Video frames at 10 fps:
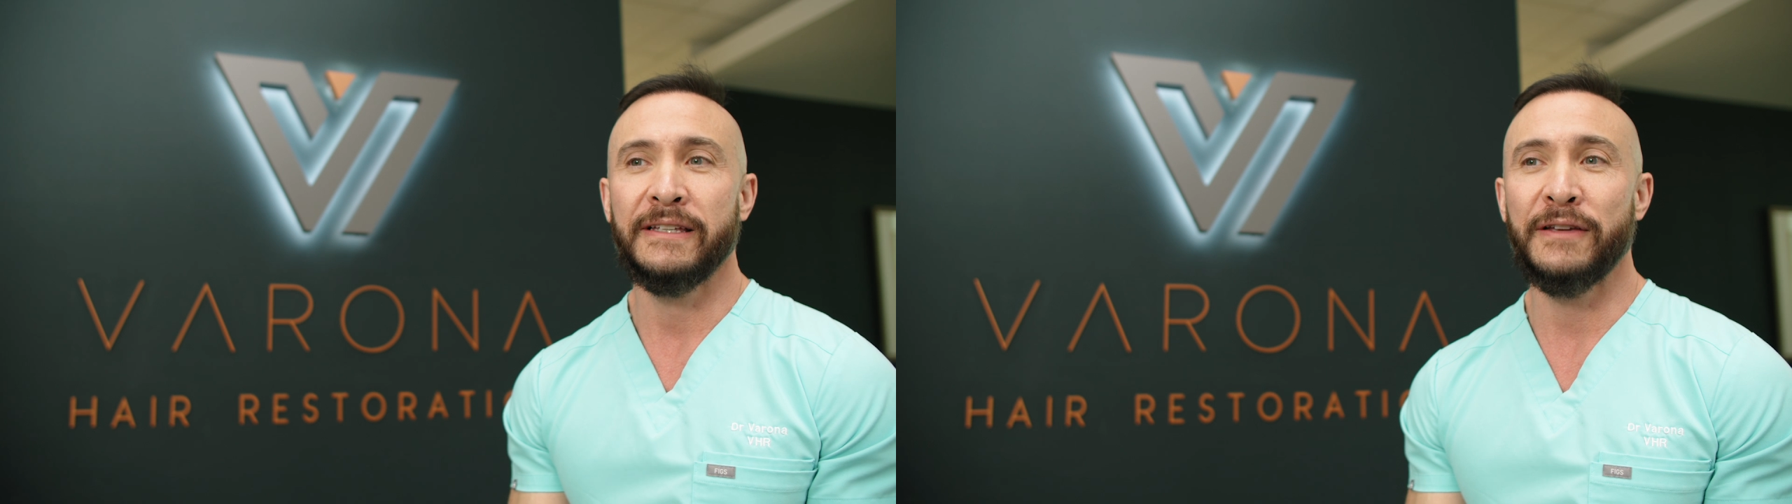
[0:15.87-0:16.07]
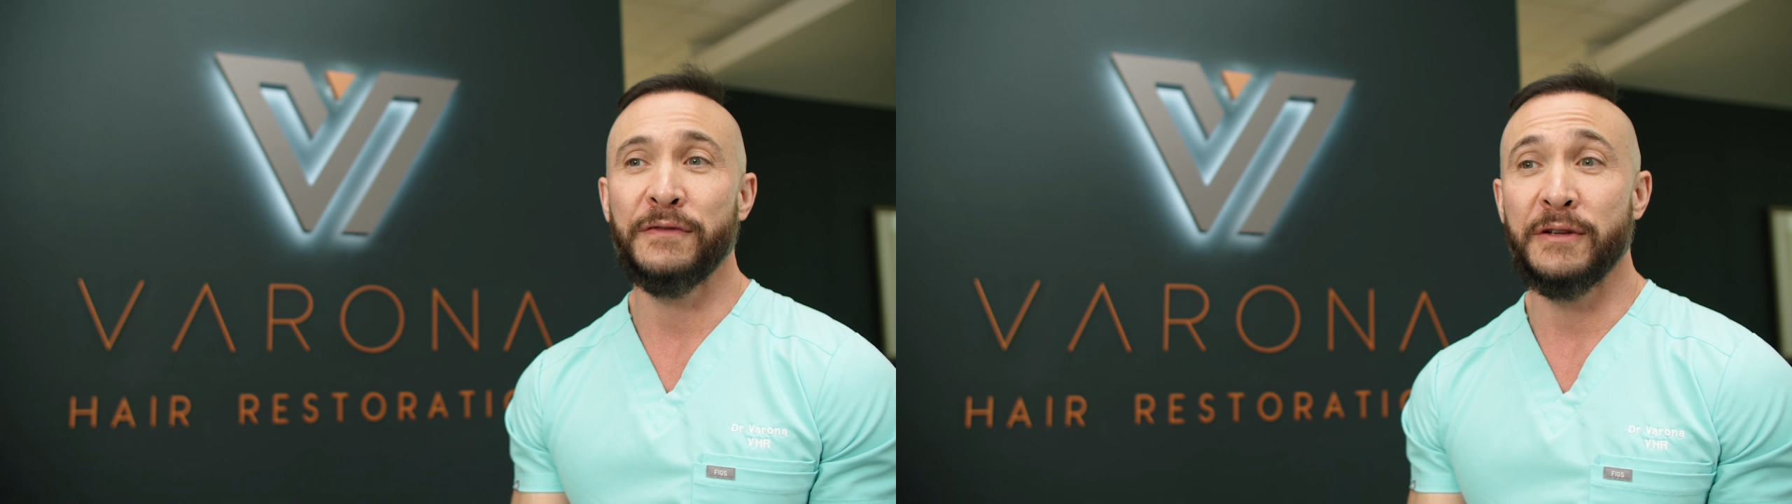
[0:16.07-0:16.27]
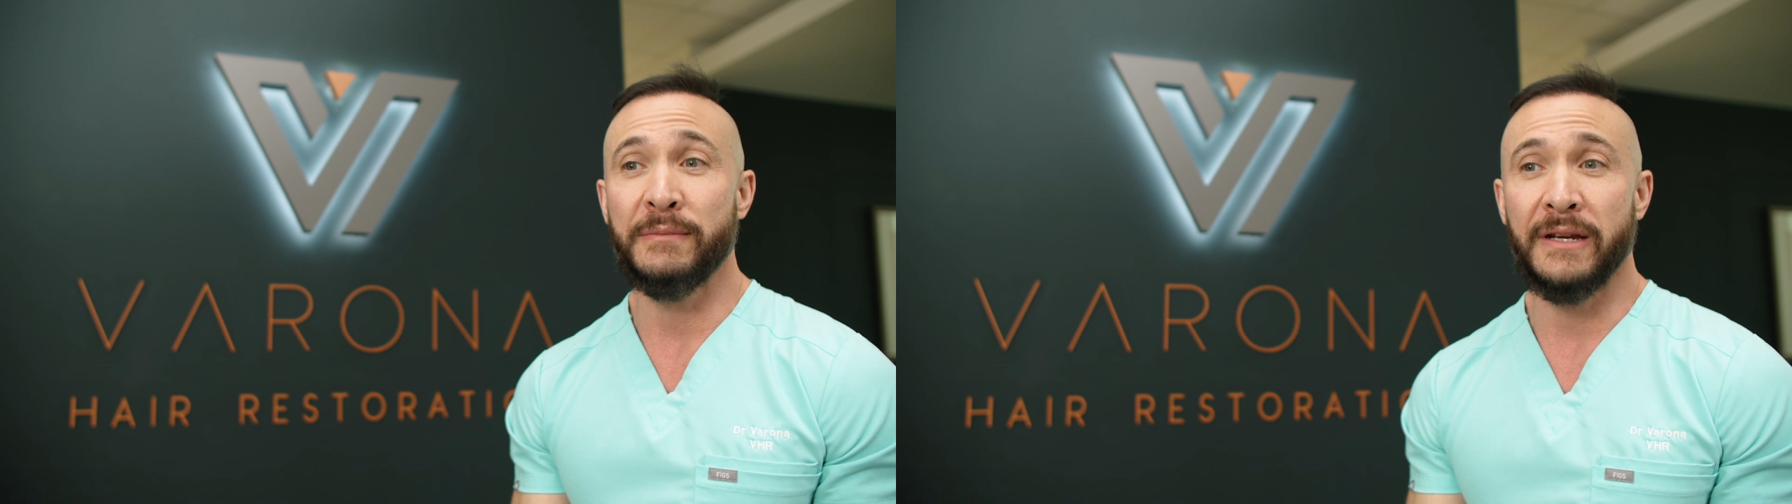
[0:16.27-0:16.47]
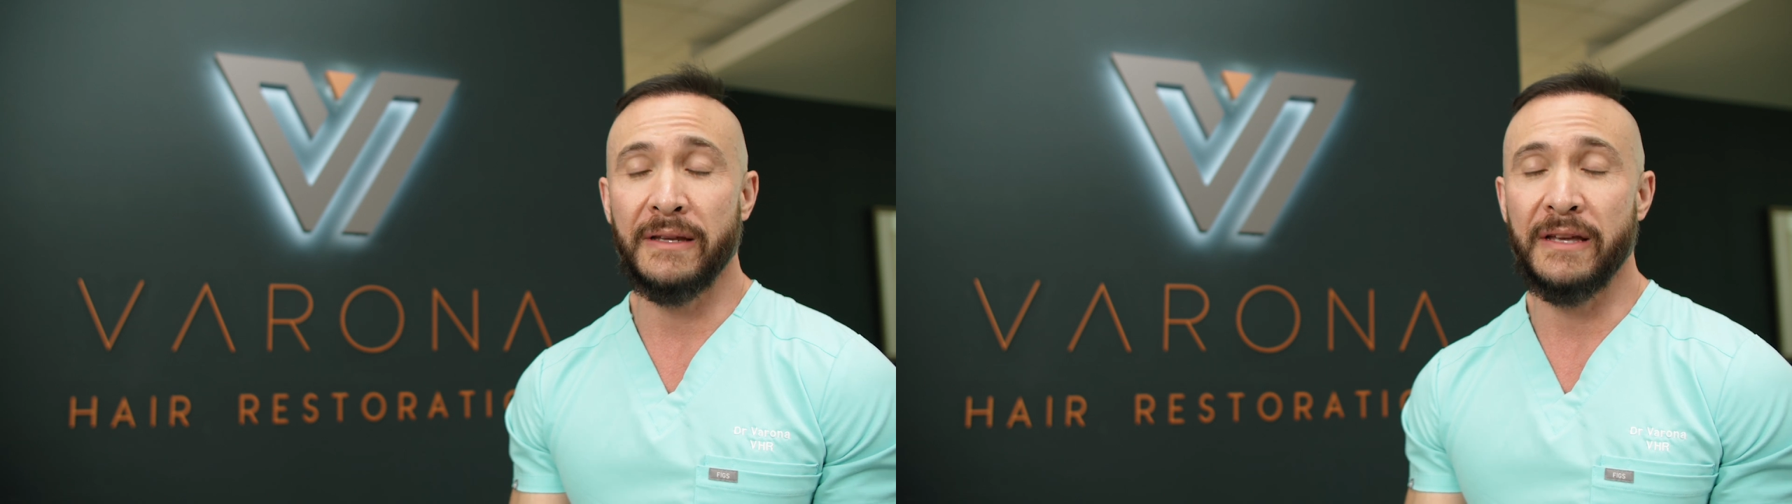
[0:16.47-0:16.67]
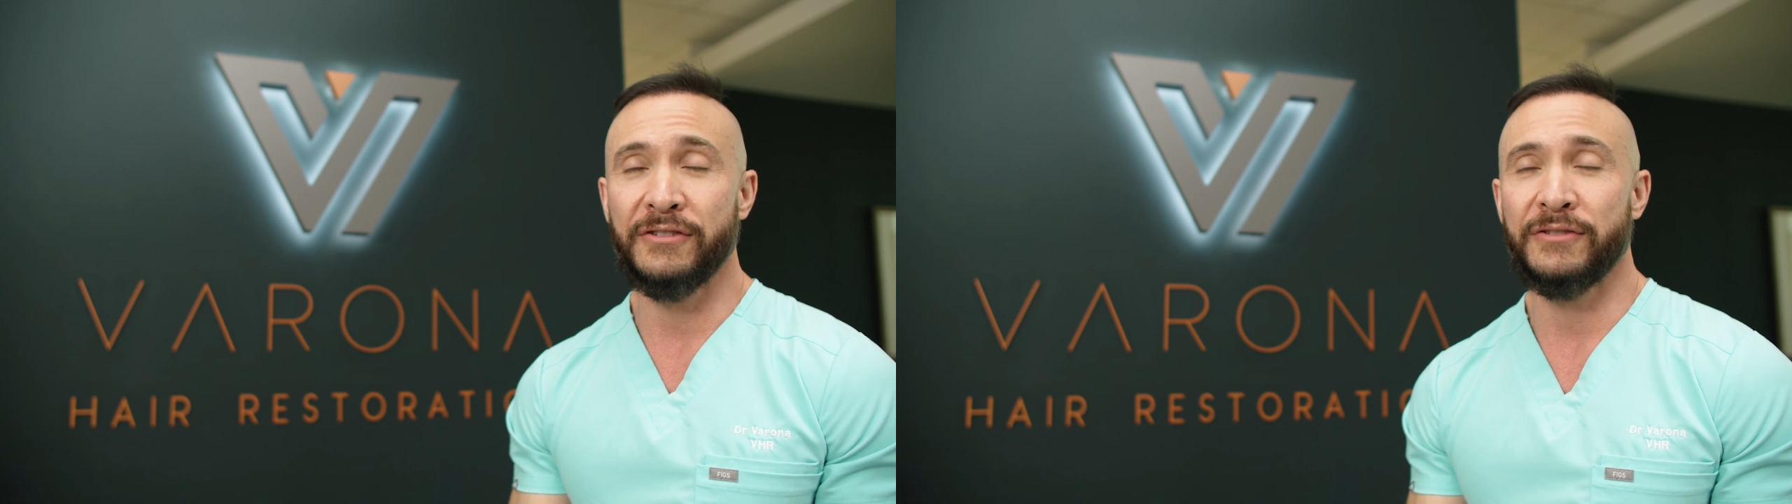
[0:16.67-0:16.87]
giving you
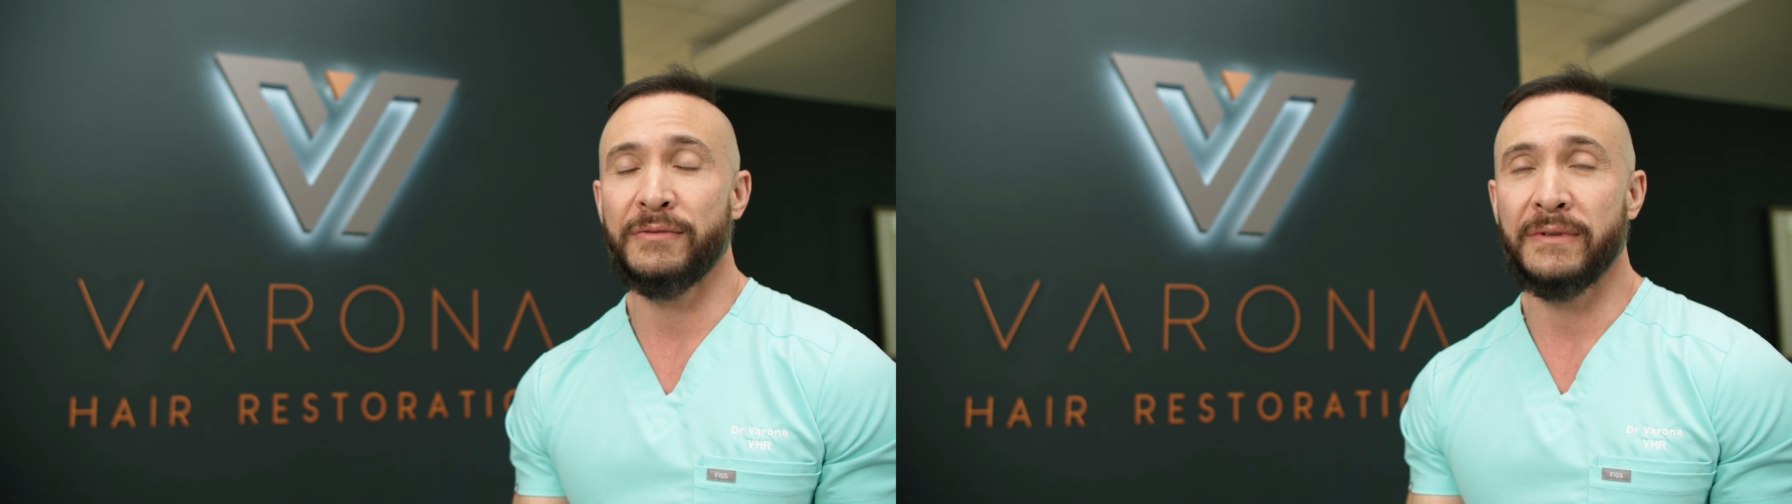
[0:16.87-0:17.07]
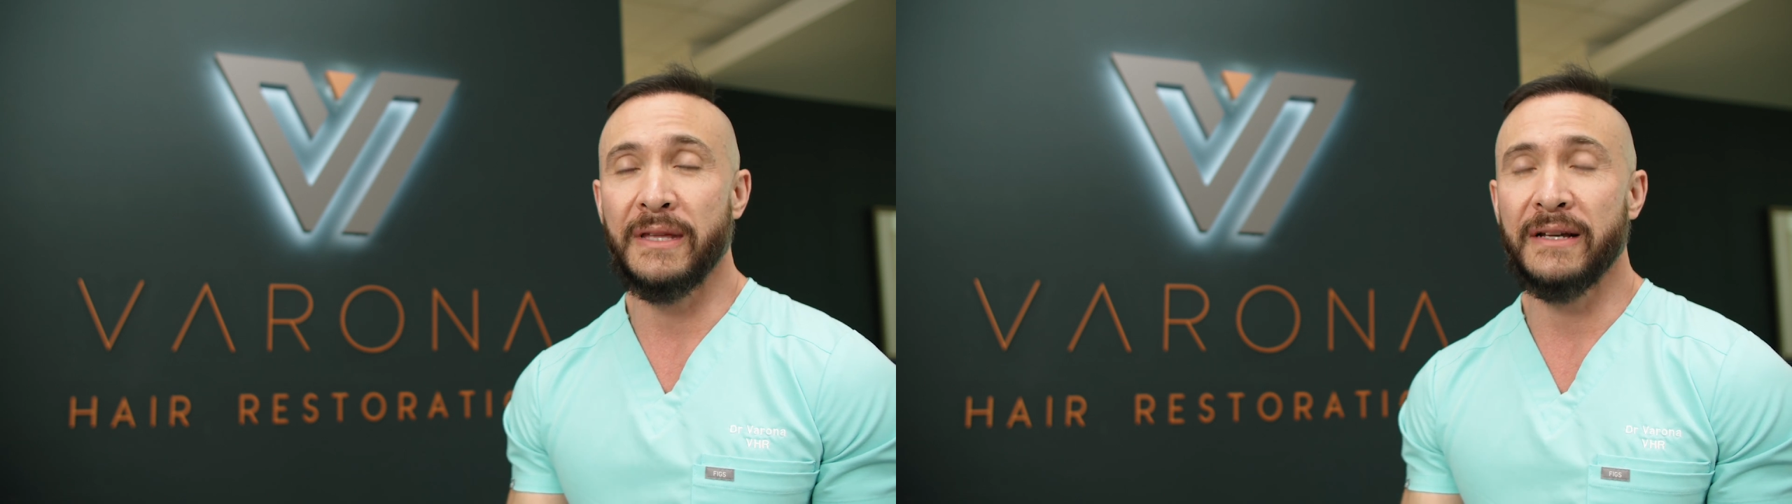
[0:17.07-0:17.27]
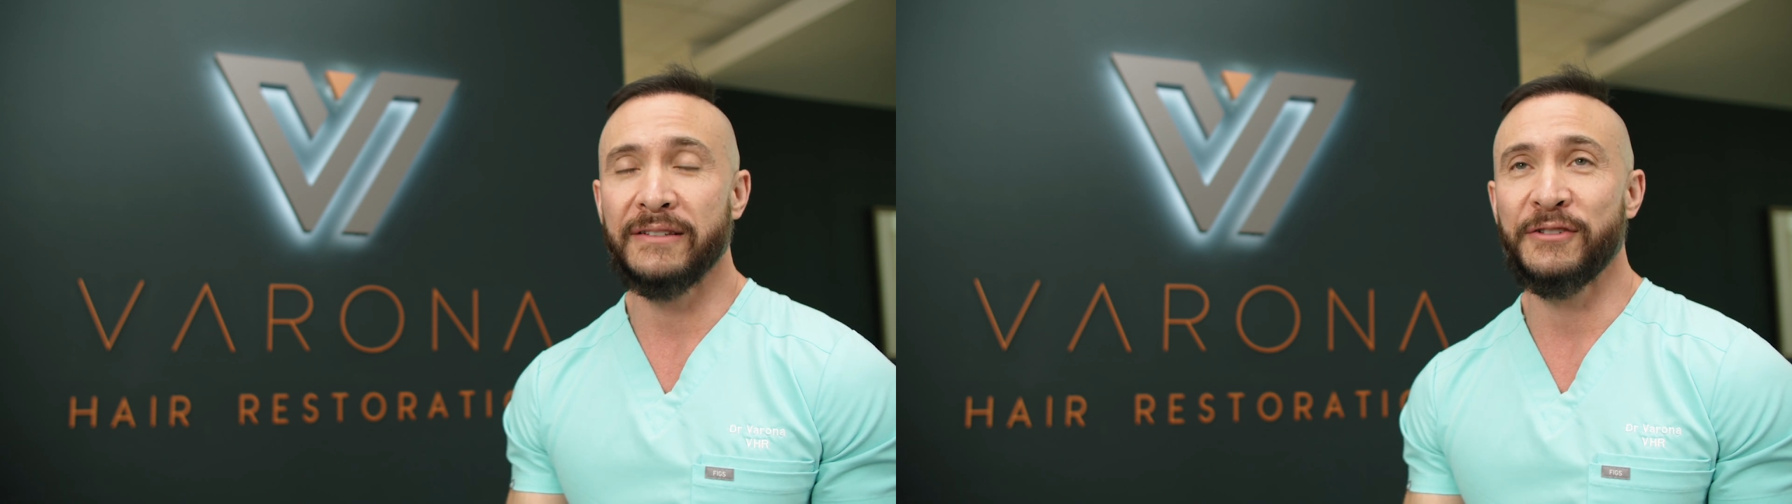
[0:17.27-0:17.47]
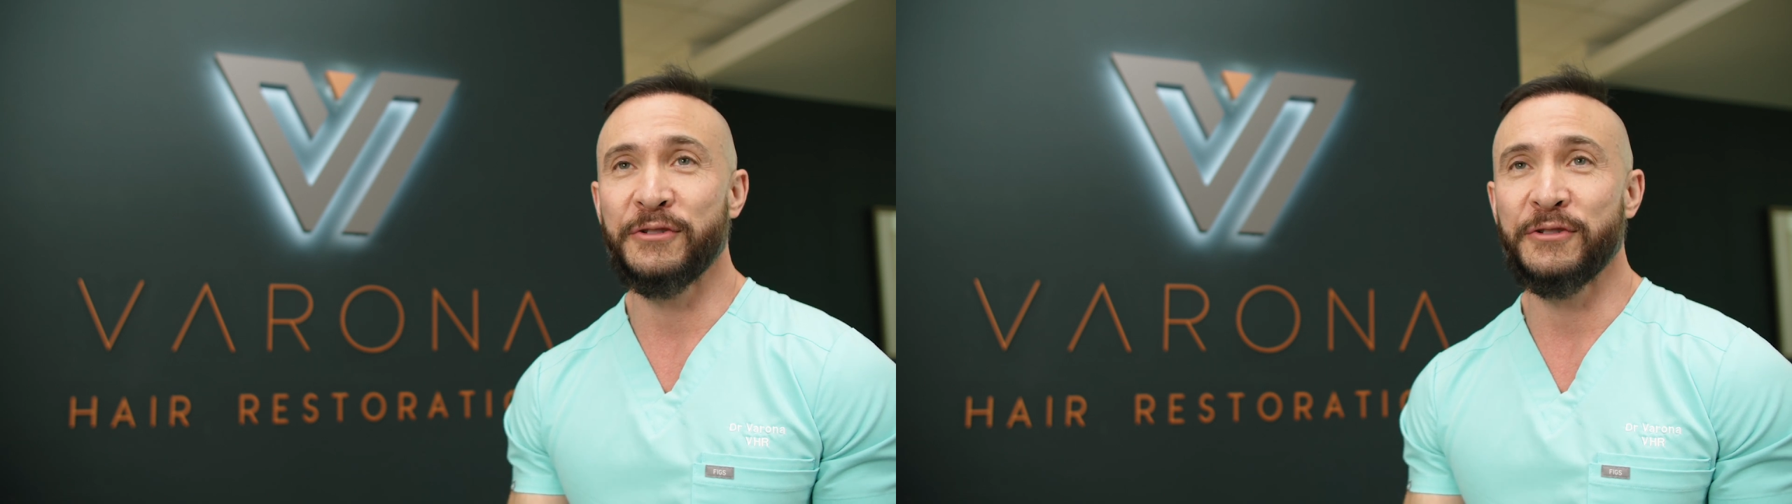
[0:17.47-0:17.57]
medication to relax